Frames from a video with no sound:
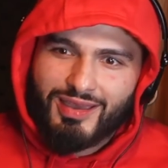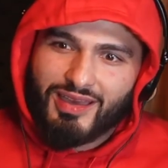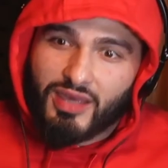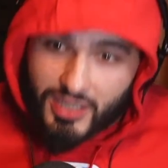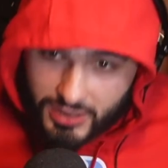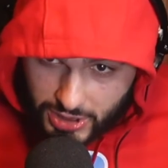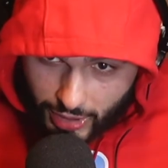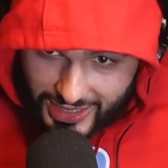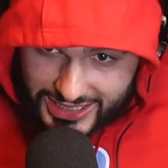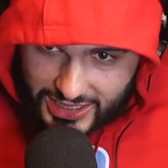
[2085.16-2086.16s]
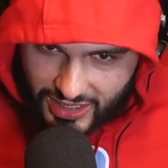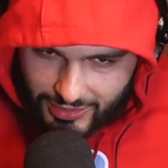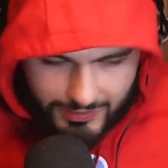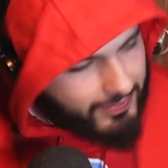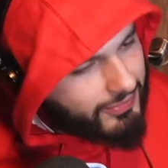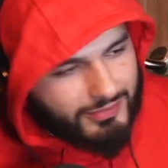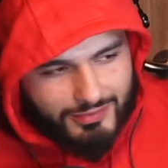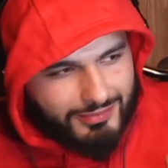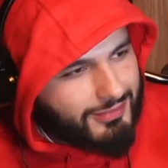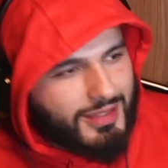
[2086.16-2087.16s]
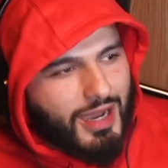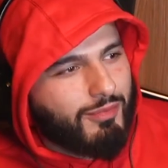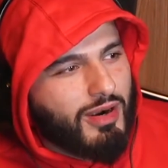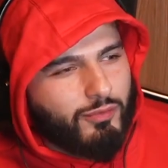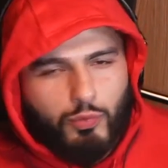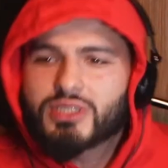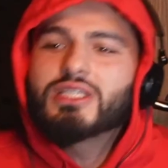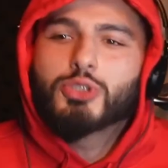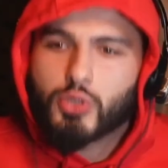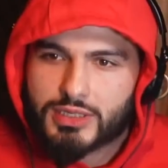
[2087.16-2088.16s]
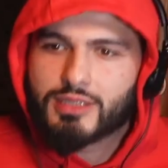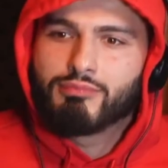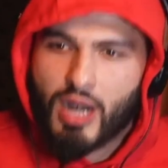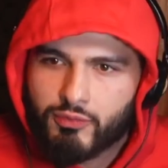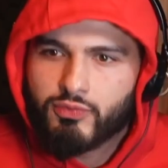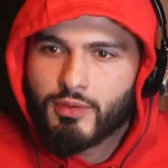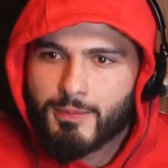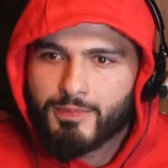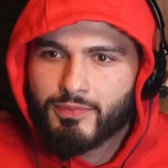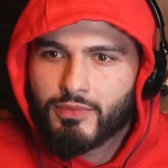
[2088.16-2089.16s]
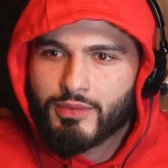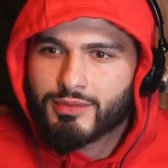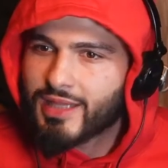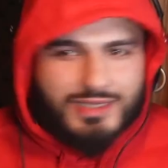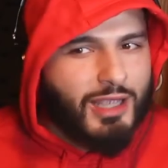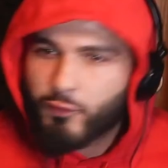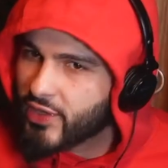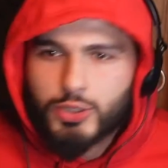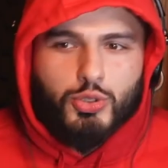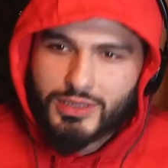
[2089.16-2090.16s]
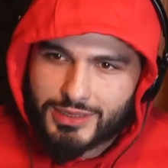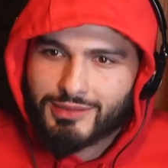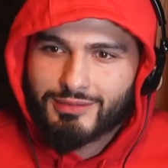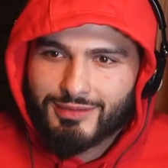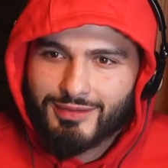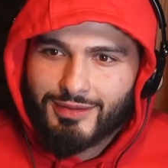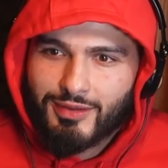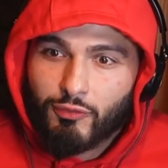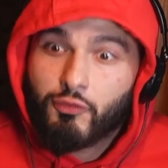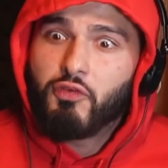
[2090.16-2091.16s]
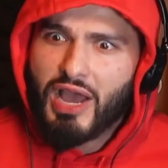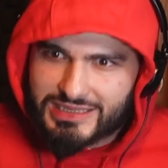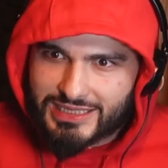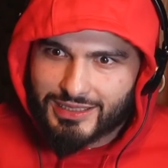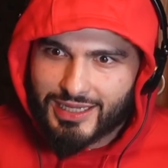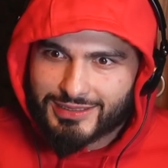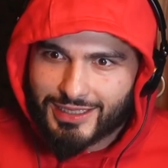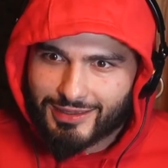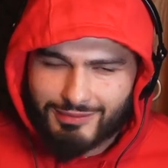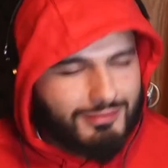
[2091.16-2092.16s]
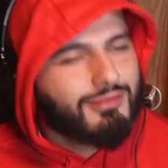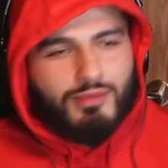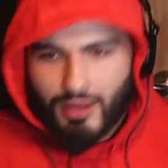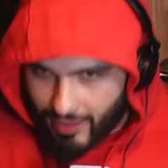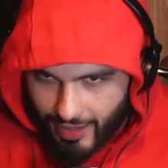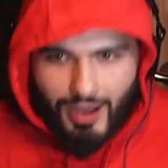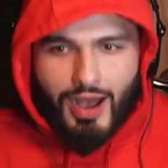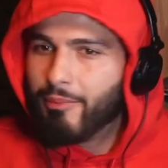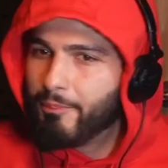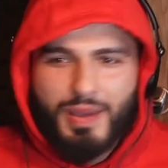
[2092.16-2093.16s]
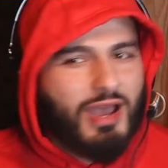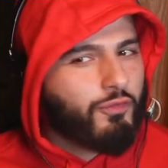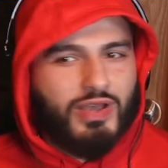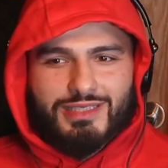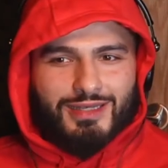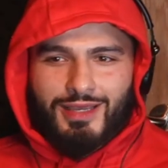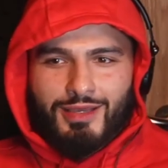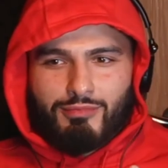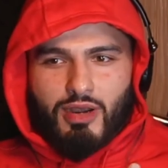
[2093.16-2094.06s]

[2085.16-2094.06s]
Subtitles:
Interesting? Nah, bruv. What's interesting, bruv? There's nothing interesting. Fascinating. I'm bare fascinating, bruv.